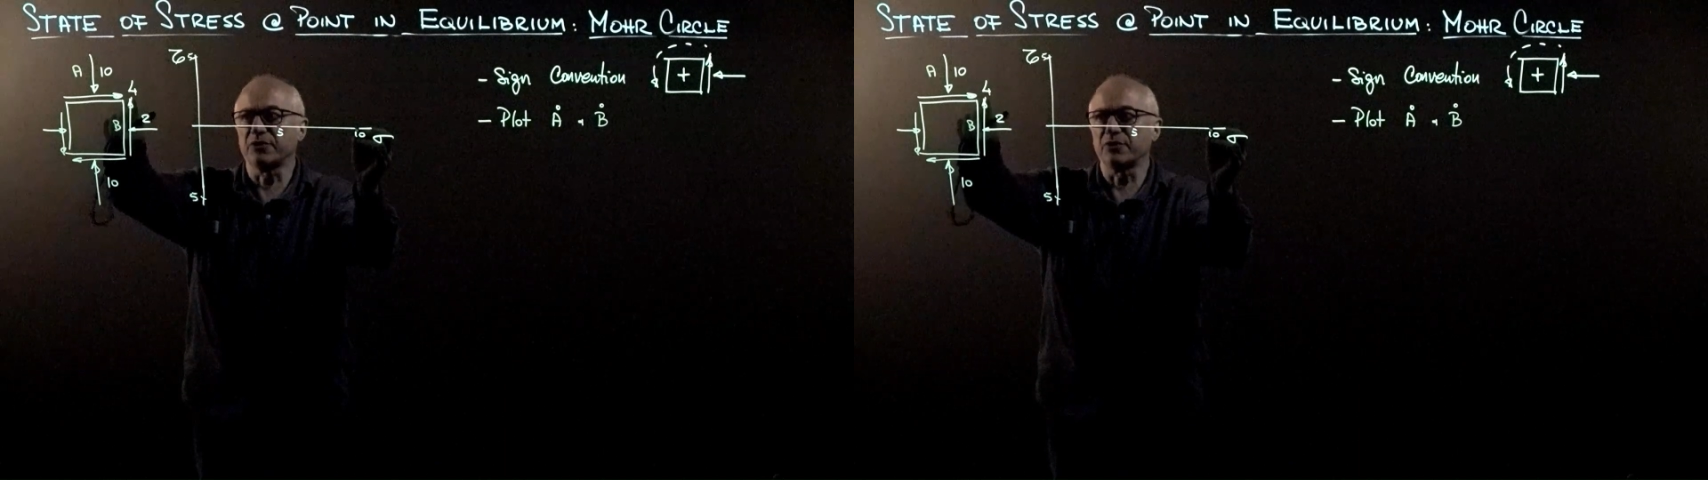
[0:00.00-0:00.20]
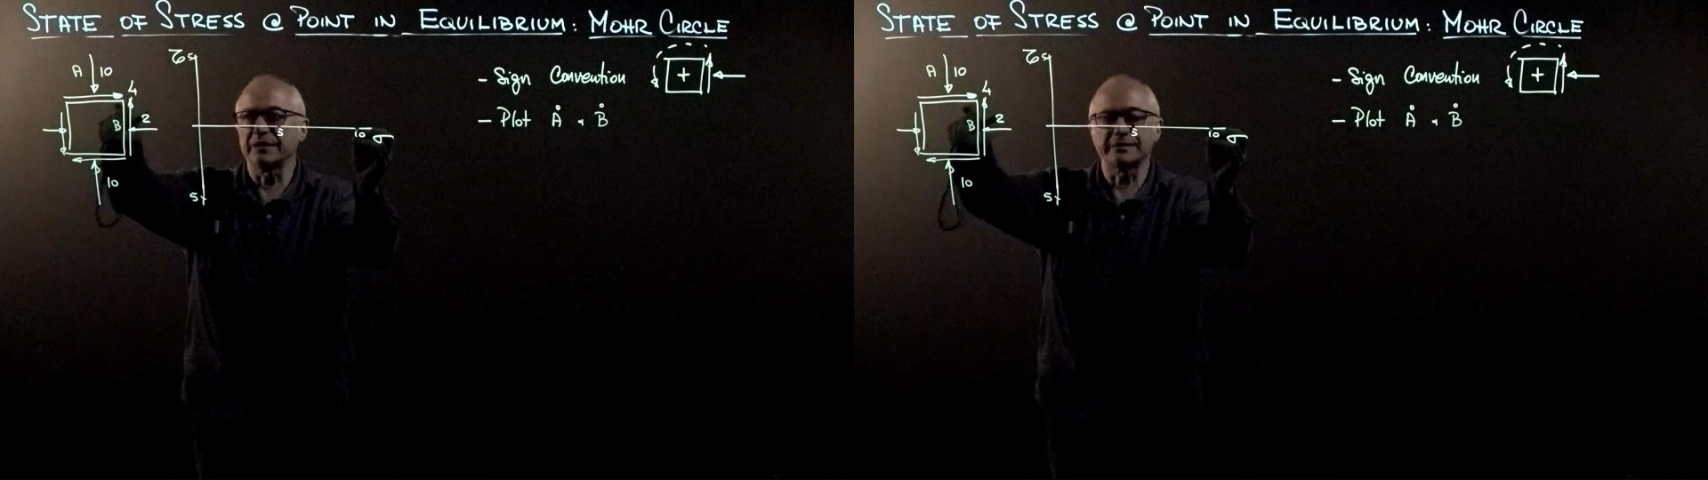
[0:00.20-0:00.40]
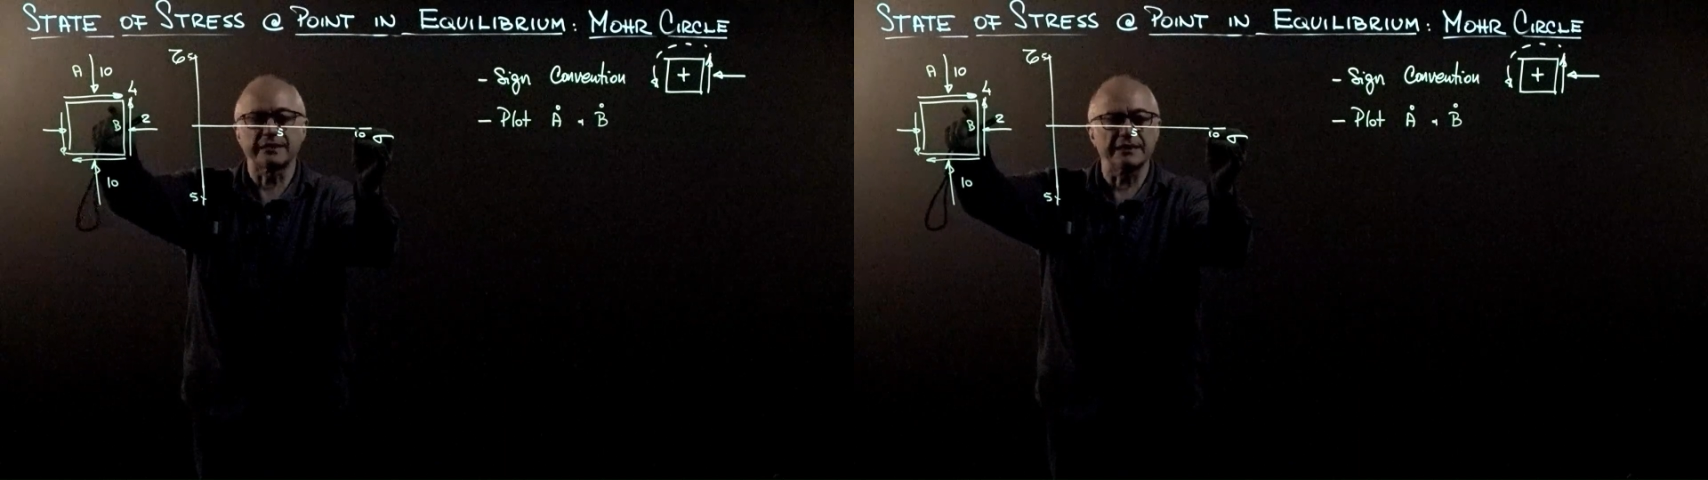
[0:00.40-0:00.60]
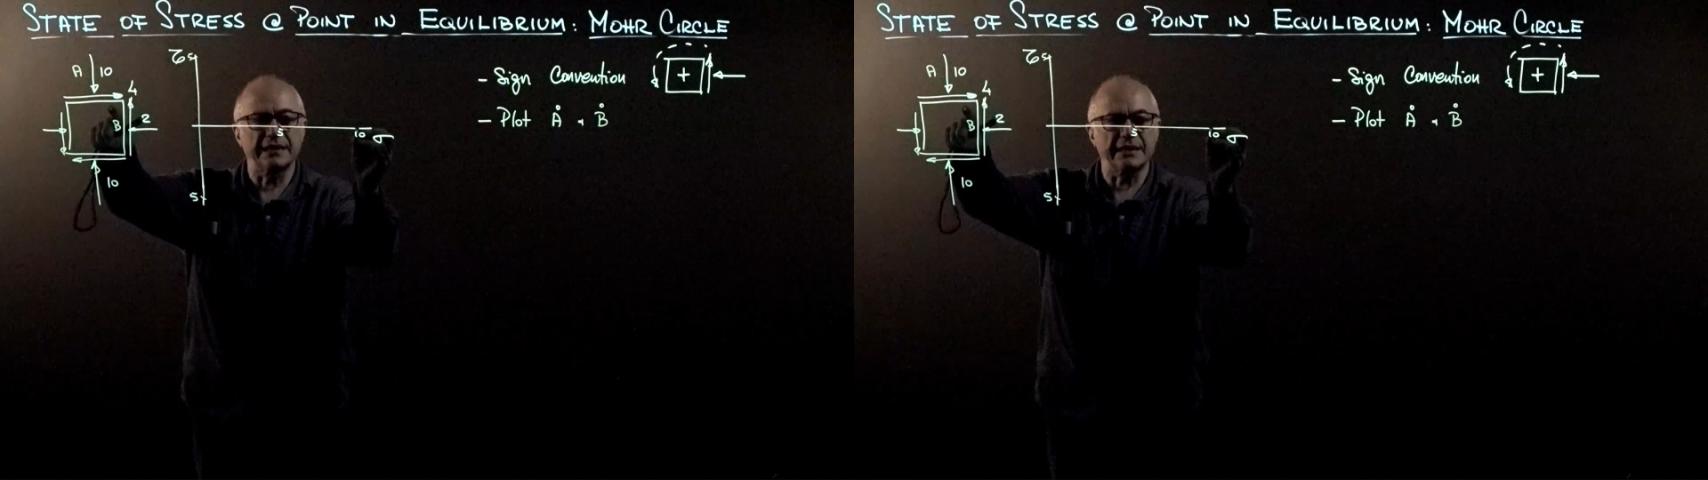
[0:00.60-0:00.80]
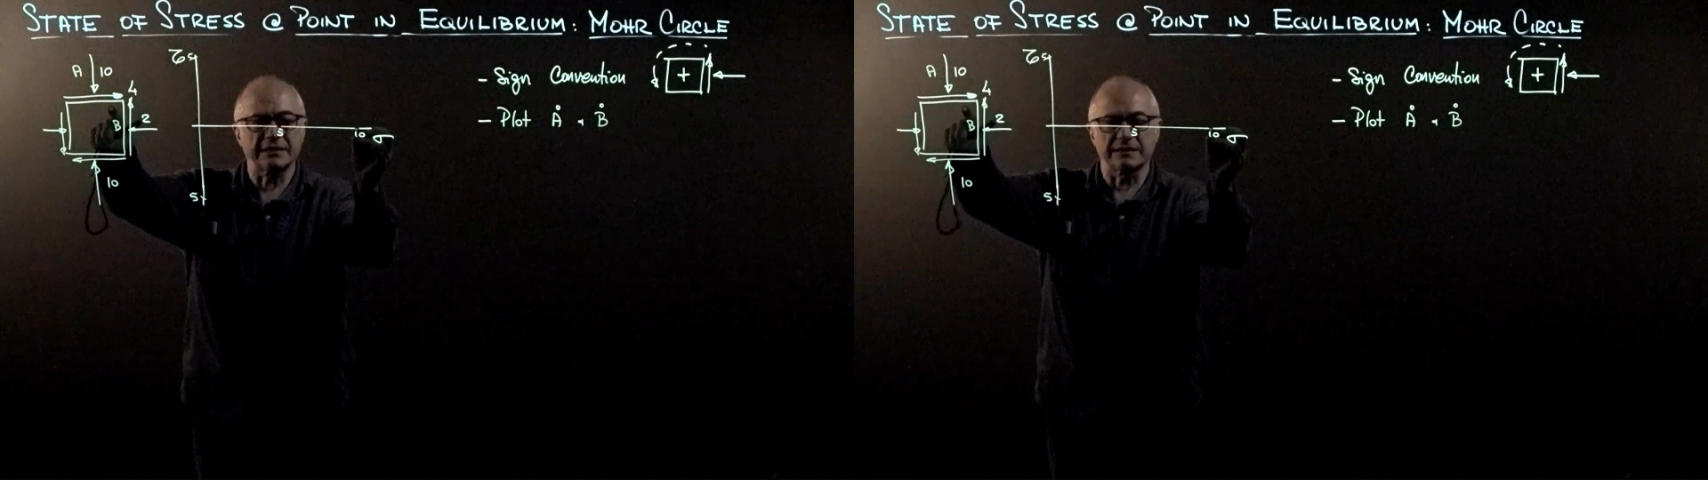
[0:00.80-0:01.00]
is a
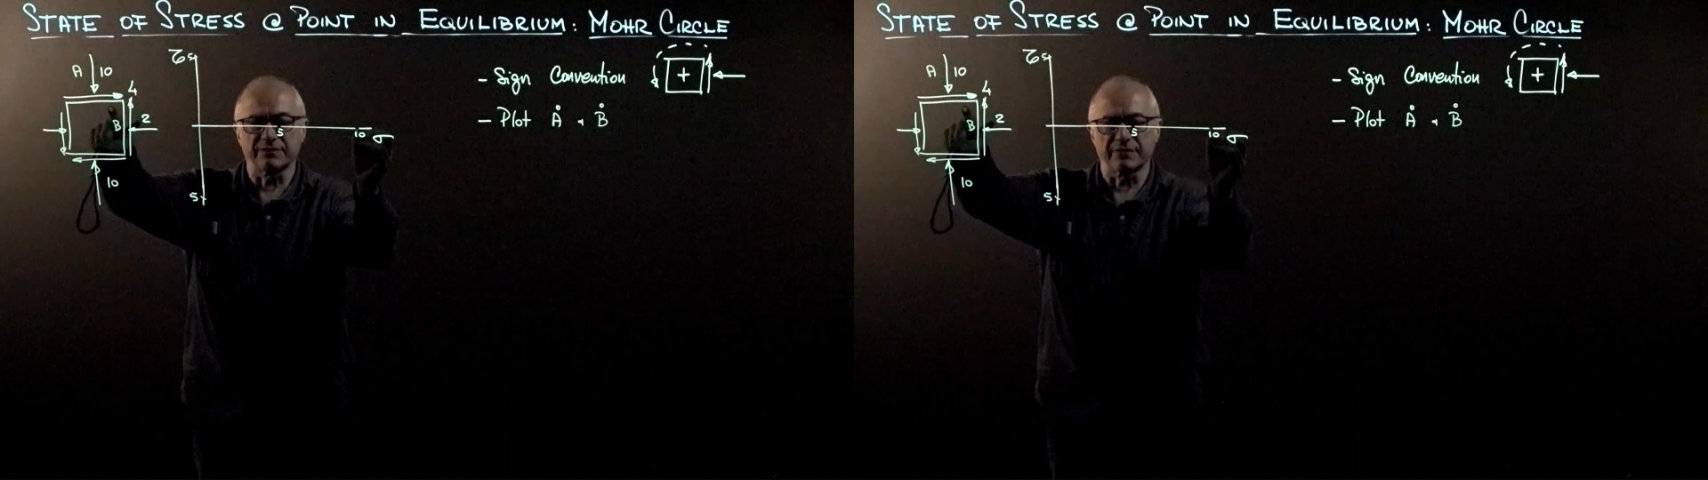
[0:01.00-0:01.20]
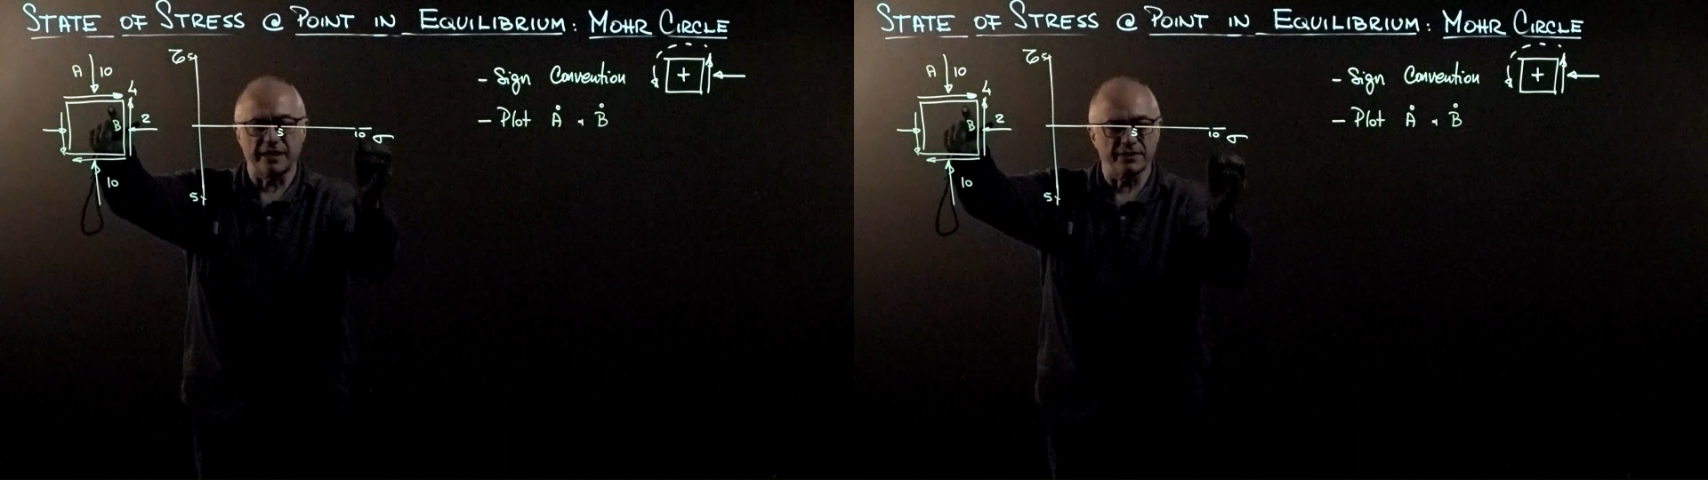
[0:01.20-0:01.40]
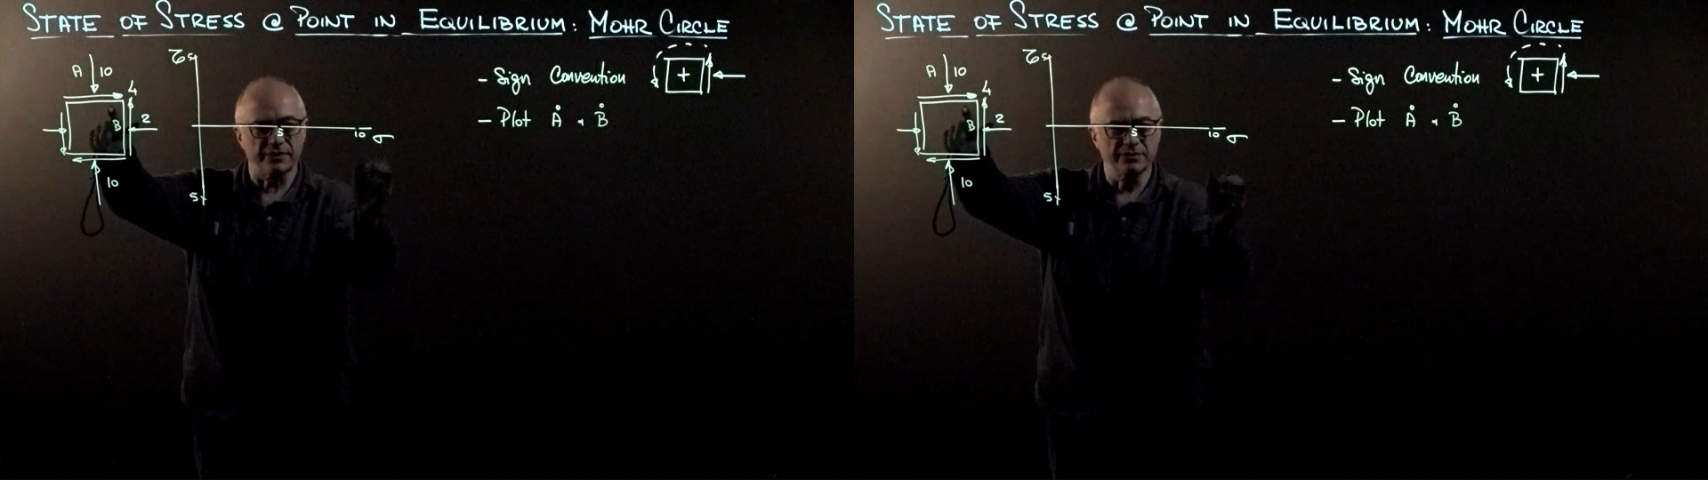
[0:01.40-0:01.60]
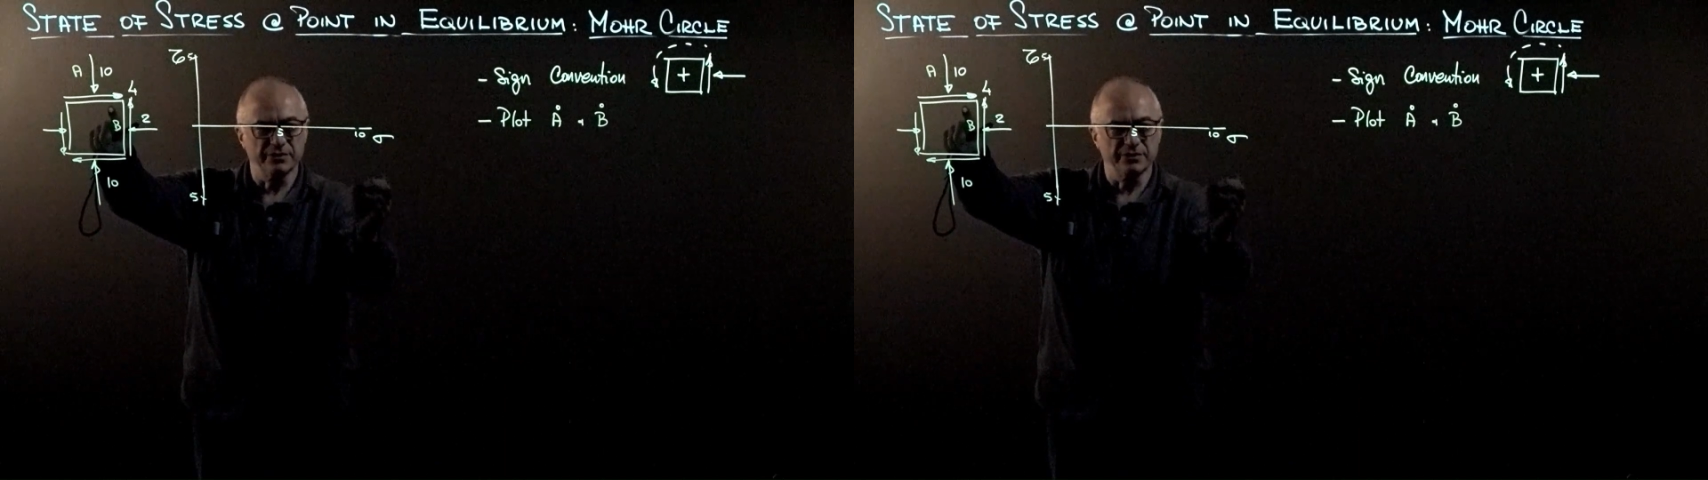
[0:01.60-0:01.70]
negative value,